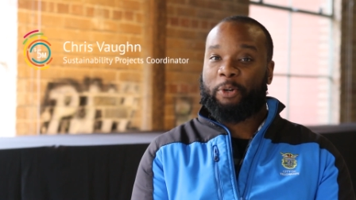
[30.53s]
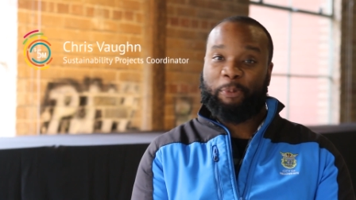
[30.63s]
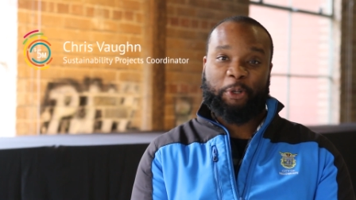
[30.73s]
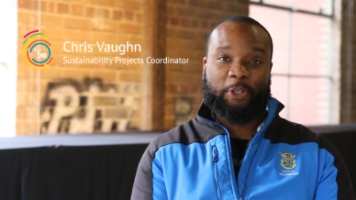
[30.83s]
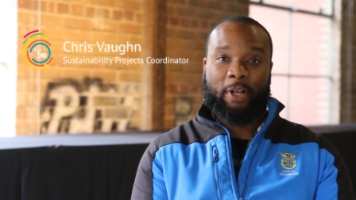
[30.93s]
a
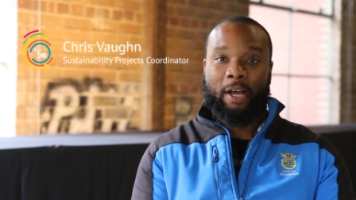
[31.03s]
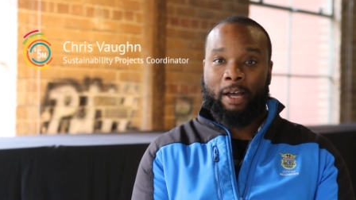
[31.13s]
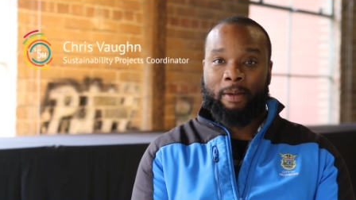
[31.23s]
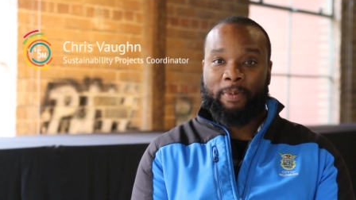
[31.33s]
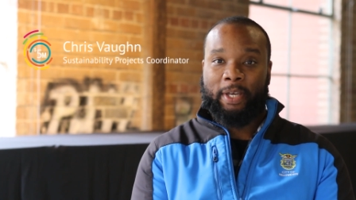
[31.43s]
commercial
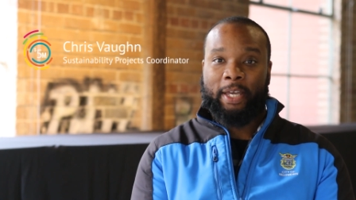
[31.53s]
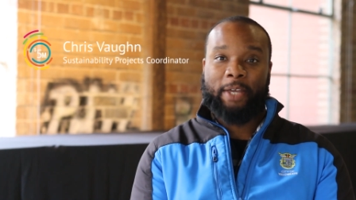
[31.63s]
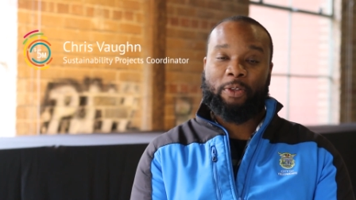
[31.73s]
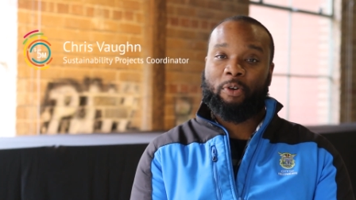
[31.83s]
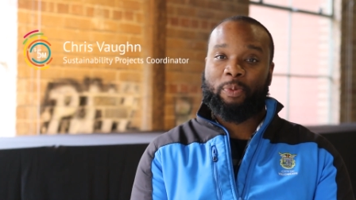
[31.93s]
hub in
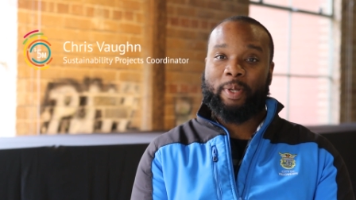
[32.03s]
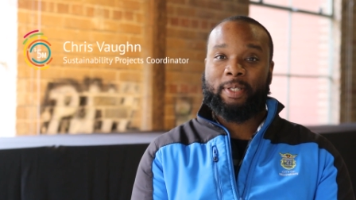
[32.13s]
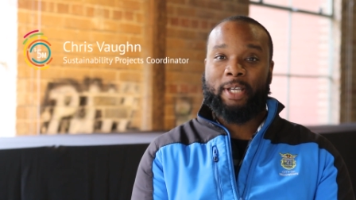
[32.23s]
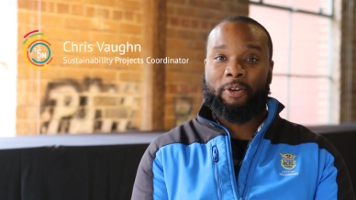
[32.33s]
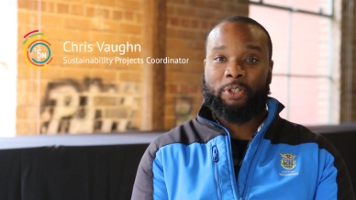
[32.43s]
the
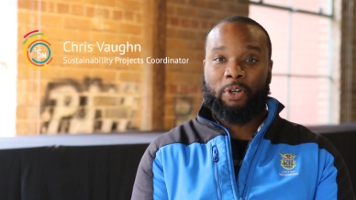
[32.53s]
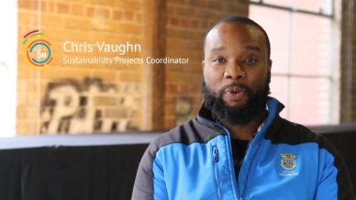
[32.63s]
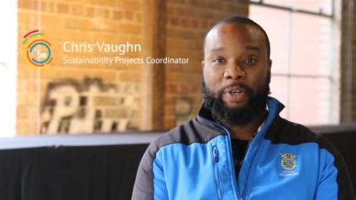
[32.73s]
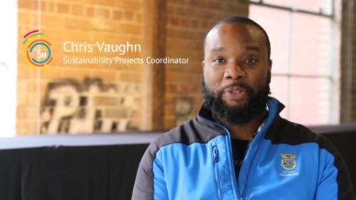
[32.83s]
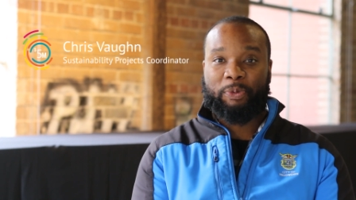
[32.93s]
Northwest
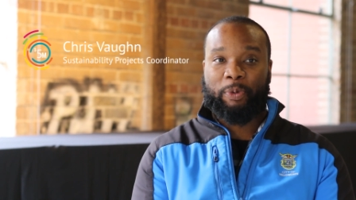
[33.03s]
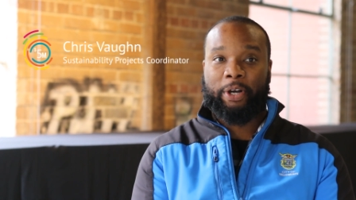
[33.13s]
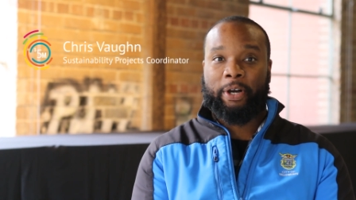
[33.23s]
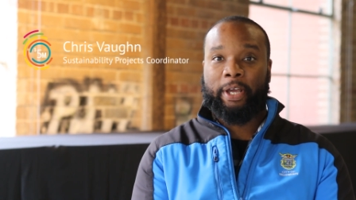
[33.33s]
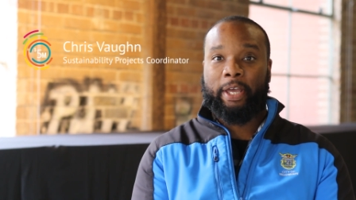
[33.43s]
Territories.
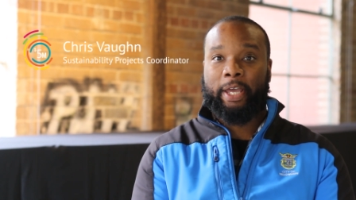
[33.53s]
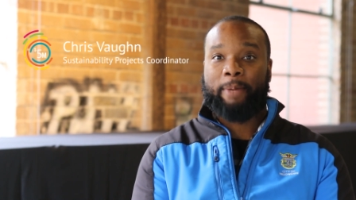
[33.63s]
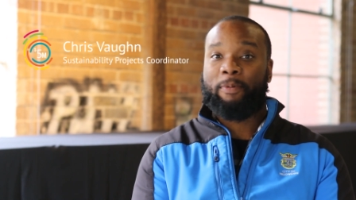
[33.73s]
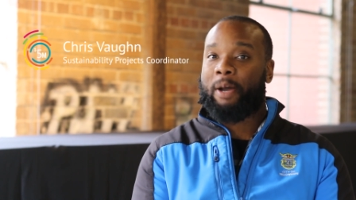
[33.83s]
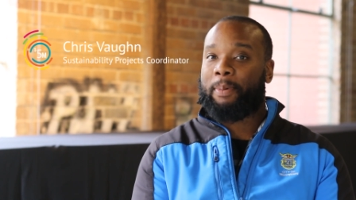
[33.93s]
We're a
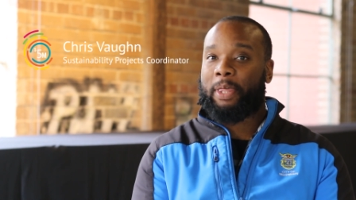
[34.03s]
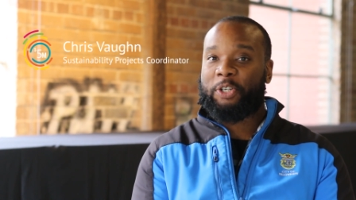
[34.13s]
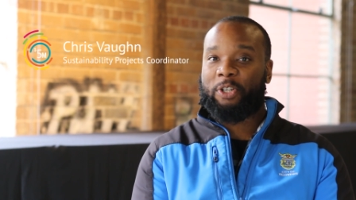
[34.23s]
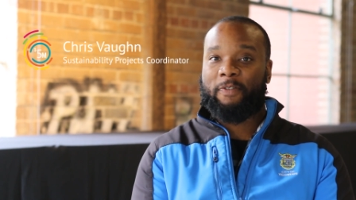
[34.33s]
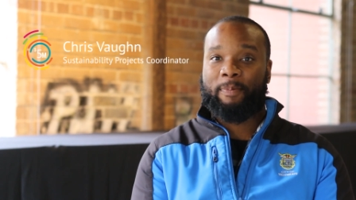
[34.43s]

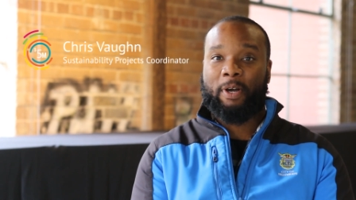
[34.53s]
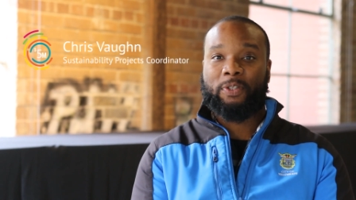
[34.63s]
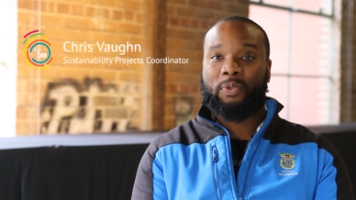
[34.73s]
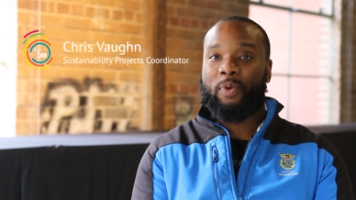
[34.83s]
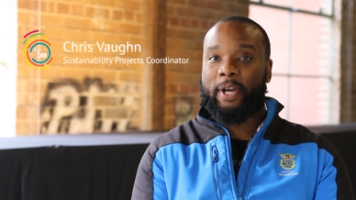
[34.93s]
population of
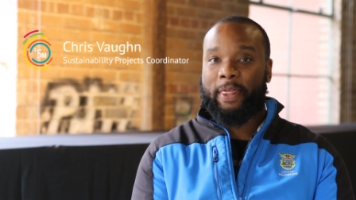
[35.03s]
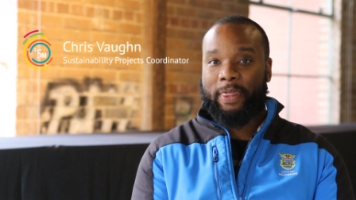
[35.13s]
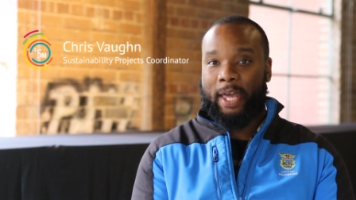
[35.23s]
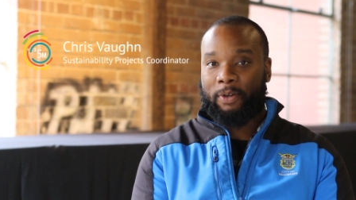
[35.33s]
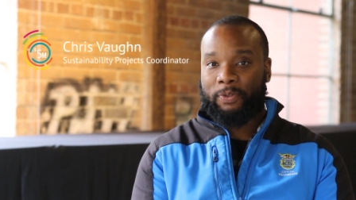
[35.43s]
about
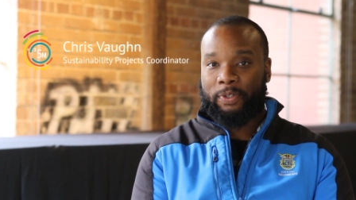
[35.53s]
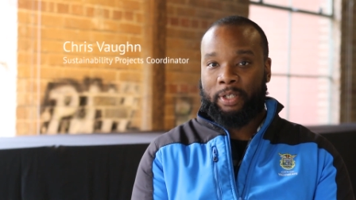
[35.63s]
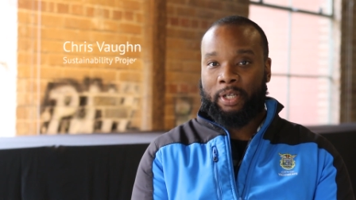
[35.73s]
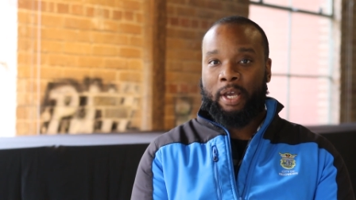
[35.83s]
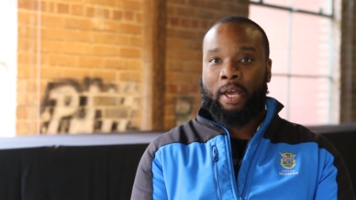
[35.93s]

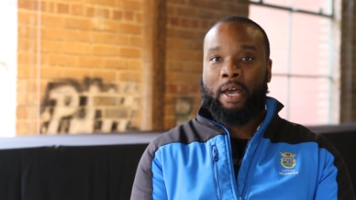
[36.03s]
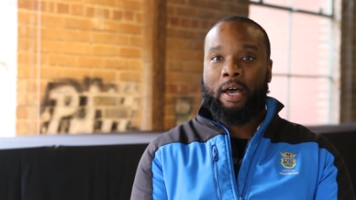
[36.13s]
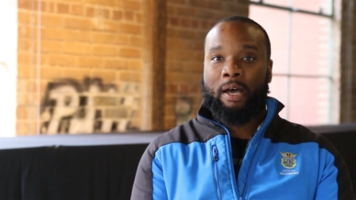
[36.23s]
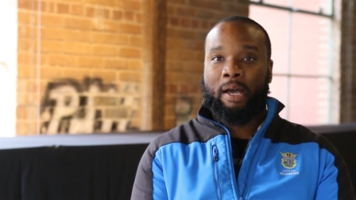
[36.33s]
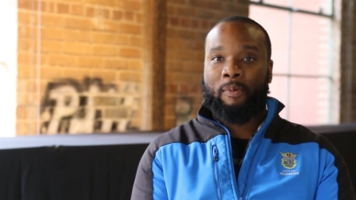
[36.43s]
20,000.
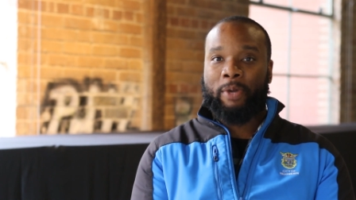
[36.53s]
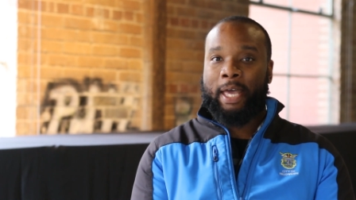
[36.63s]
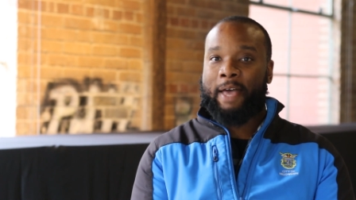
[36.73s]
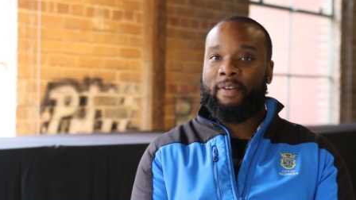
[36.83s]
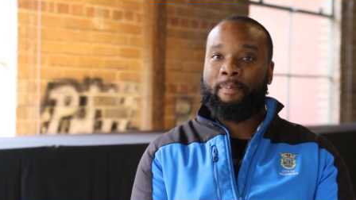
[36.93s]
Um, we
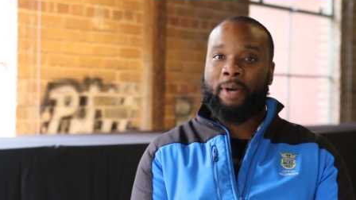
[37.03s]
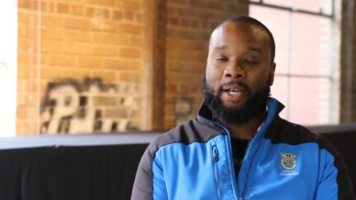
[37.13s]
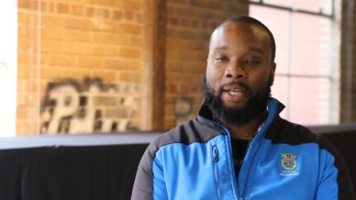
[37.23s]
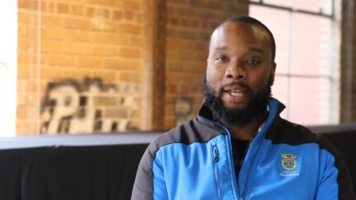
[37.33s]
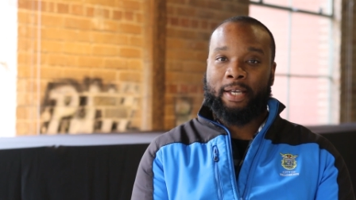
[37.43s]
have a
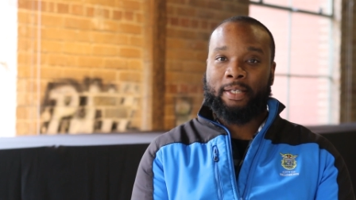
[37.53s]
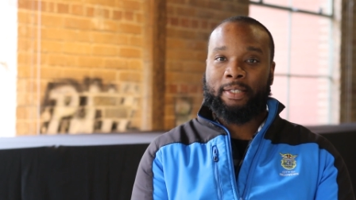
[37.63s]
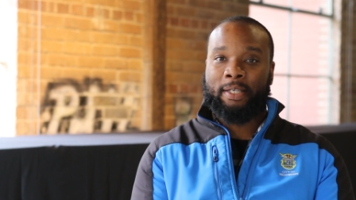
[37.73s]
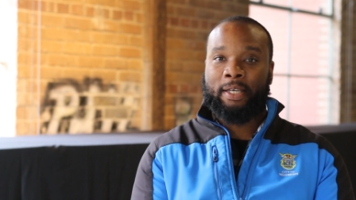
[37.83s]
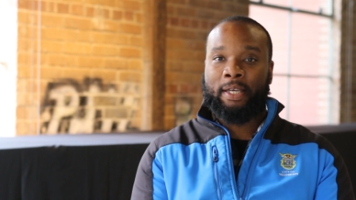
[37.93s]
mining
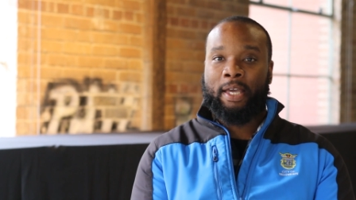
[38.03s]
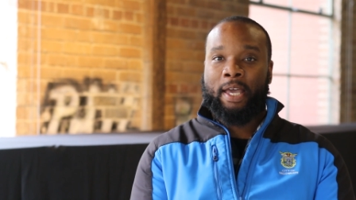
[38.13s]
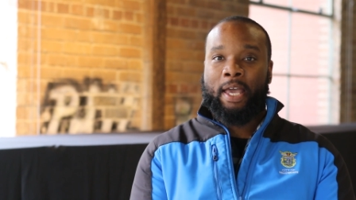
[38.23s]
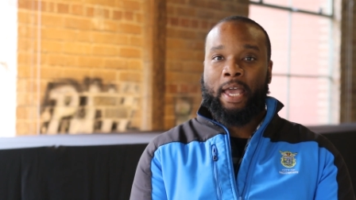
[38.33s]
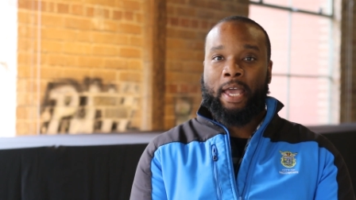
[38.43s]
legacy
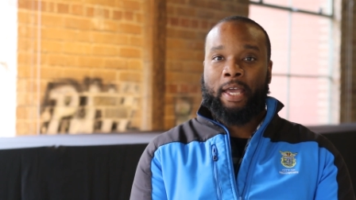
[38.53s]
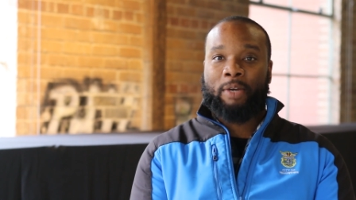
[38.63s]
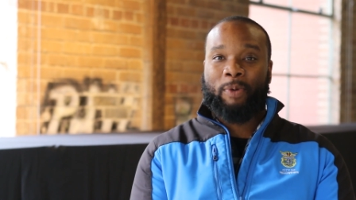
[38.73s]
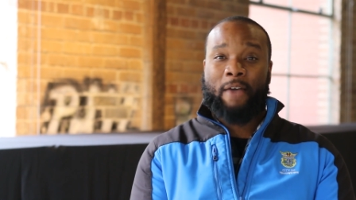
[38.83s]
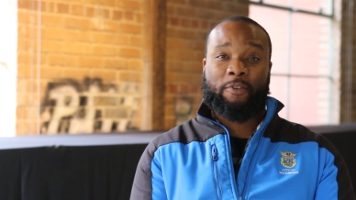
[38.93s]

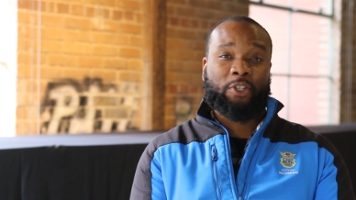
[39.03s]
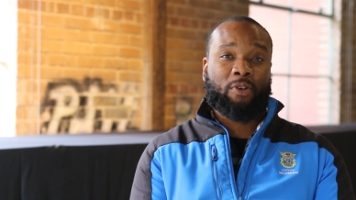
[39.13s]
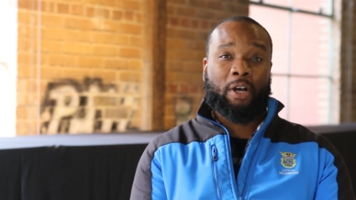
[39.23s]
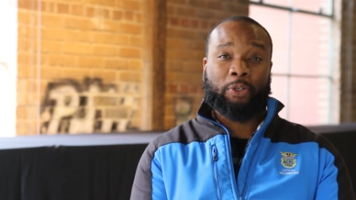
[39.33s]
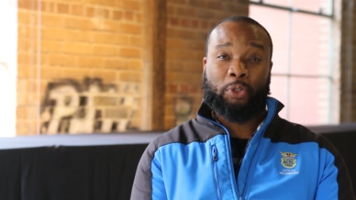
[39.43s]
and we have a
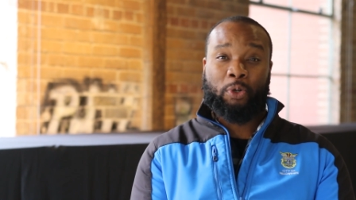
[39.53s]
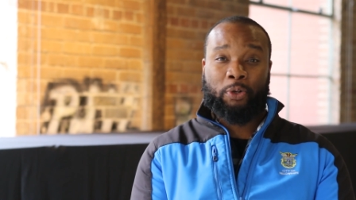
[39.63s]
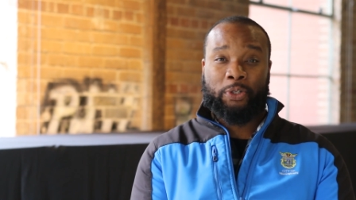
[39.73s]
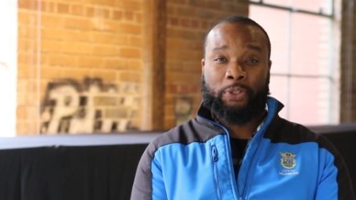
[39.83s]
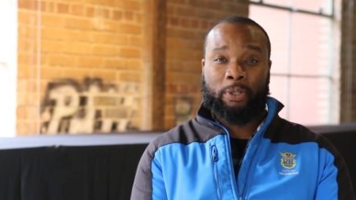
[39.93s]
strong
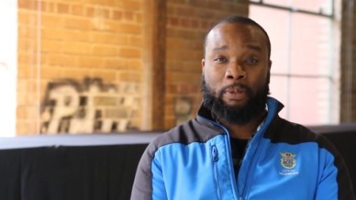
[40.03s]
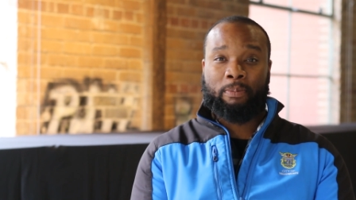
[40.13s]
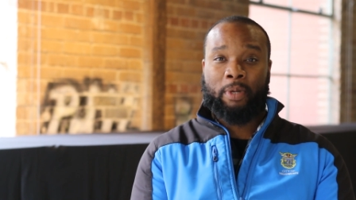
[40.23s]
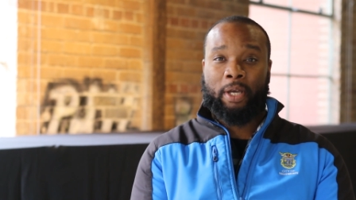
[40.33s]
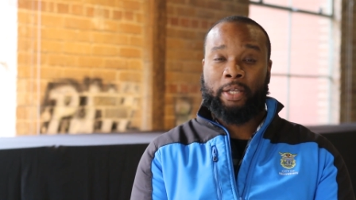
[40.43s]

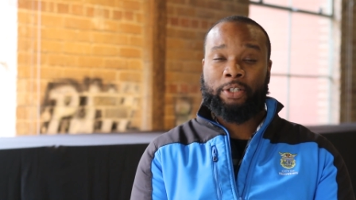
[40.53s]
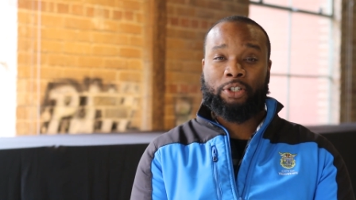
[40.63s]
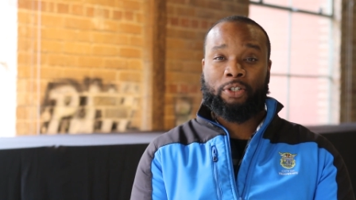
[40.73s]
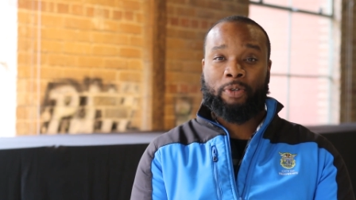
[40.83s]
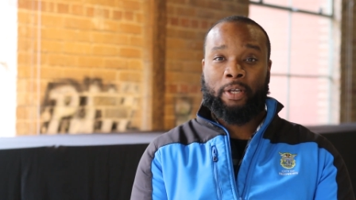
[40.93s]
tourism
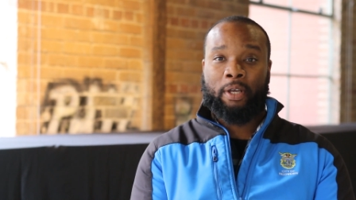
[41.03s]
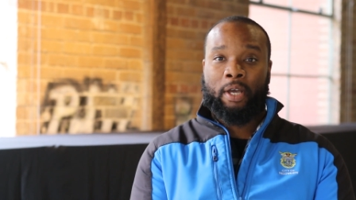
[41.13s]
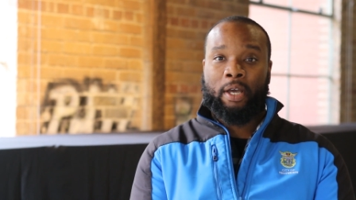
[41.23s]
industry.